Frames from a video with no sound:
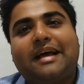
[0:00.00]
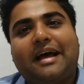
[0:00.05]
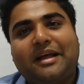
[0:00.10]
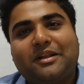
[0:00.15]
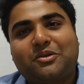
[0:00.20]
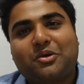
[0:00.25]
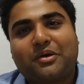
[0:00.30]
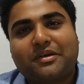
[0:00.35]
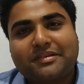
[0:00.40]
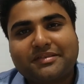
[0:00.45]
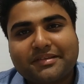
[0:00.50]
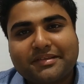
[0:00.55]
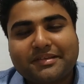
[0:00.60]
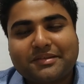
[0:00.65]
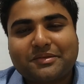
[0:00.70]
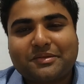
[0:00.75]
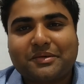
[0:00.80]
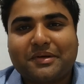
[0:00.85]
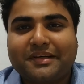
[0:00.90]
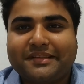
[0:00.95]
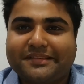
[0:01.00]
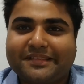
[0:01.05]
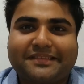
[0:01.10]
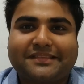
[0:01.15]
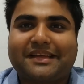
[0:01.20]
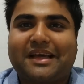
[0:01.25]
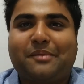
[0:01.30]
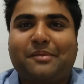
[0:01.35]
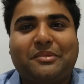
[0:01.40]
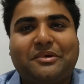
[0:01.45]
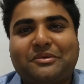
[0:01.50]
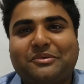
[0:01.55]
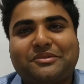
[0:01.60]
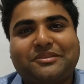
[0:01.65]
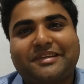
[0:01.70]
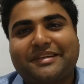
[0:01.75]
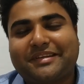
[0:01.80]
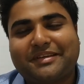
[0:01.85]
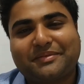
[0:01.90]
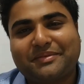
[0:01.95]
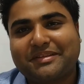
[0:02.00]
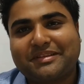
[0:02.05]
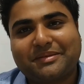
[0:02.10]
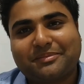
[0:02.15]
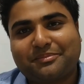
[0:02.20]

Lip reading: and thoughts, so I just happened to share it.